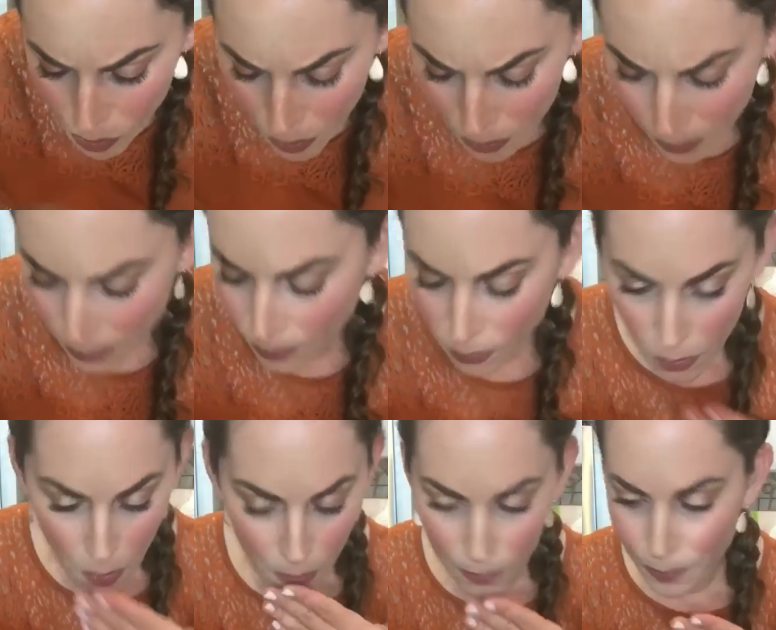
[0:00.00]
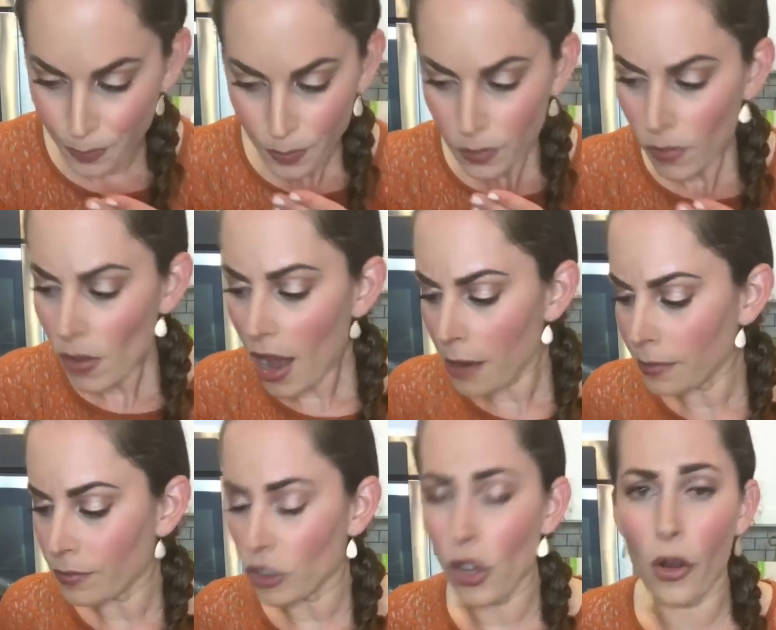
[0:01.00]
Mmm,
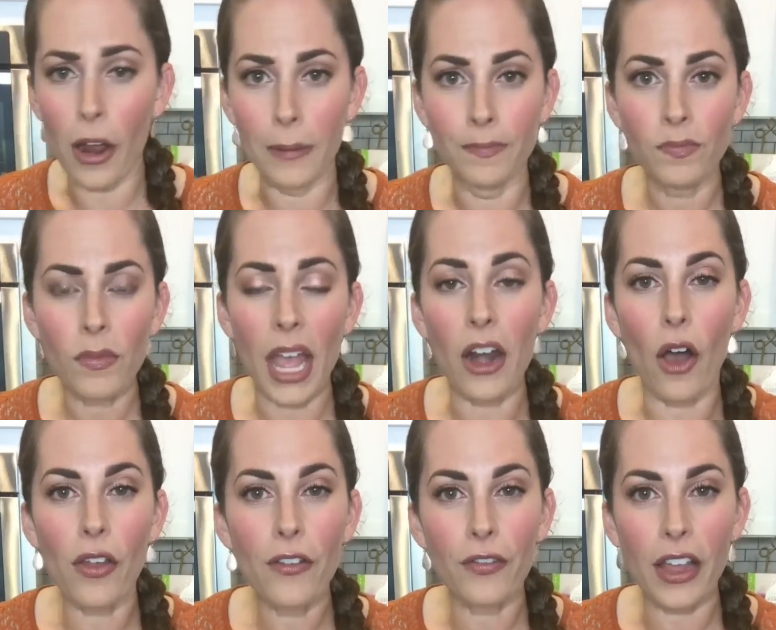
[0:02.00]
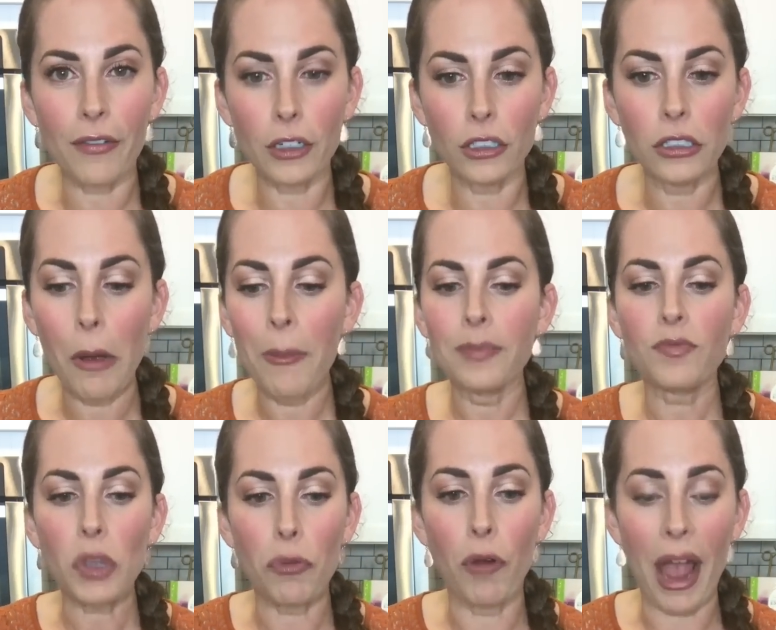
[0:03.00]
So good. And all the flavors
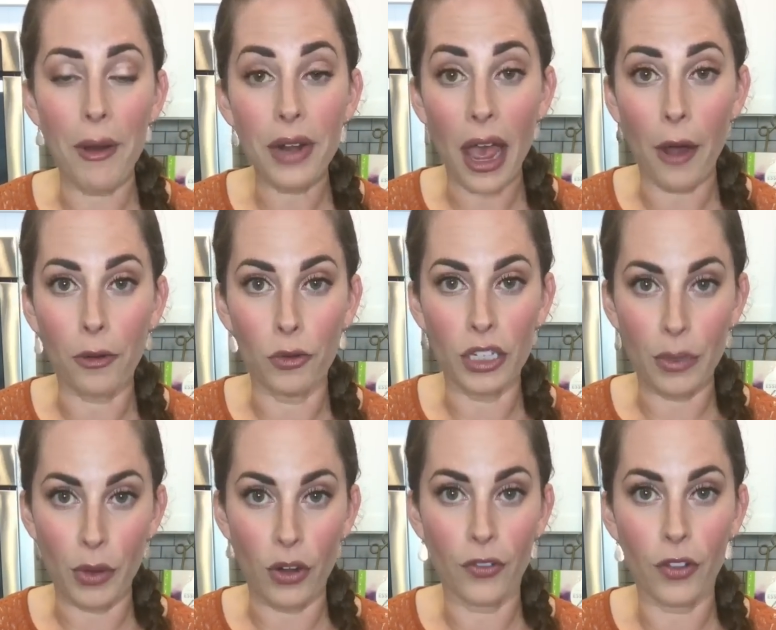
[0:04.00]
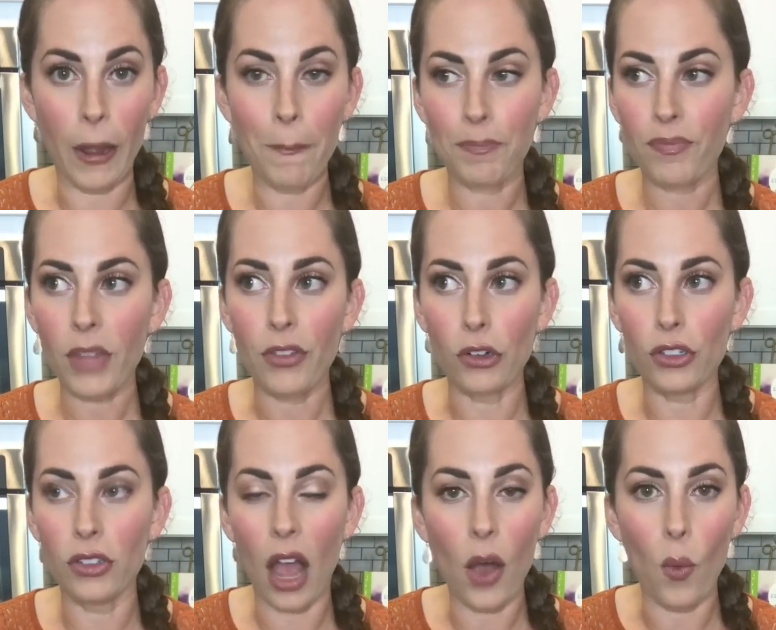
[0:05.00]
round out really beautifully.
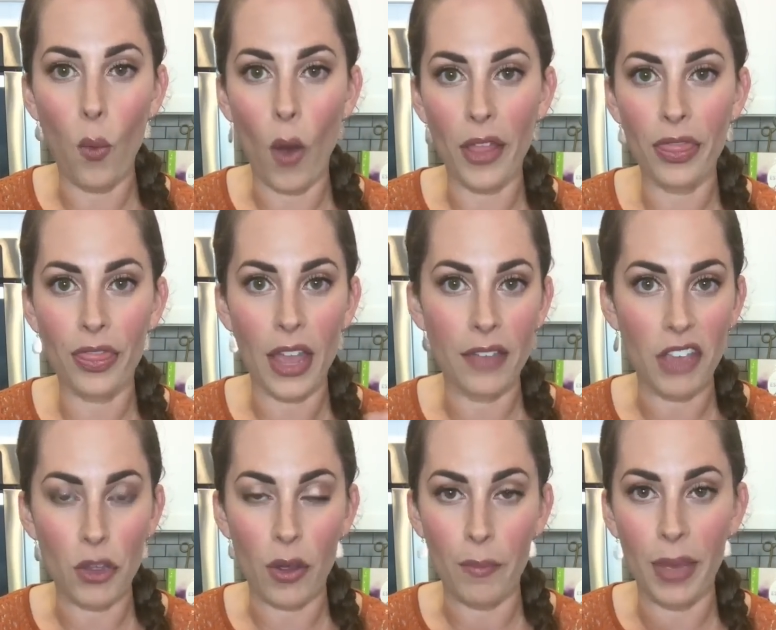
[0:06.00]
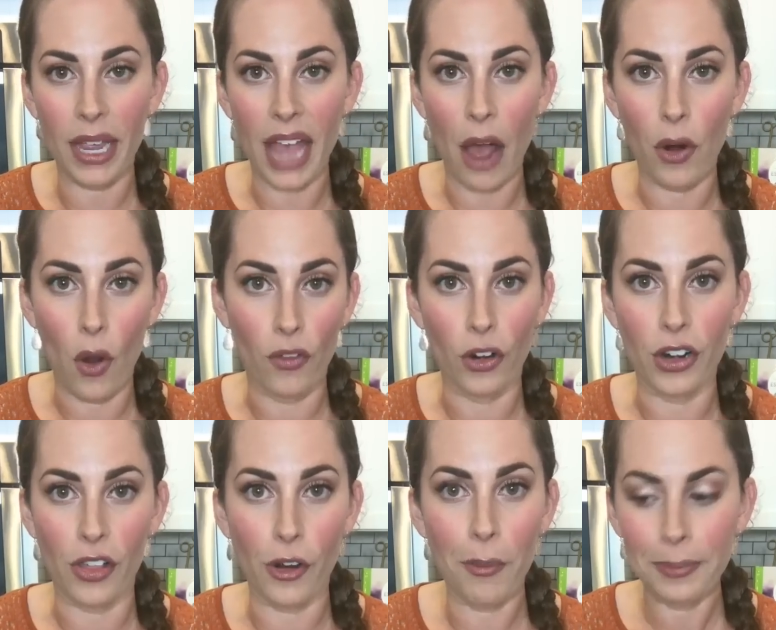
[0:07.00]
There's not one thing that you can pick out over
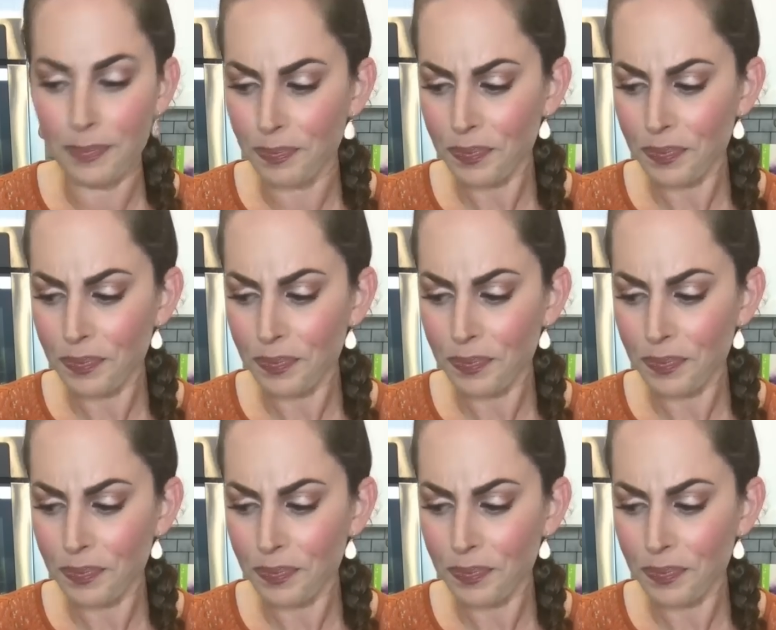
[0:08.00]
another.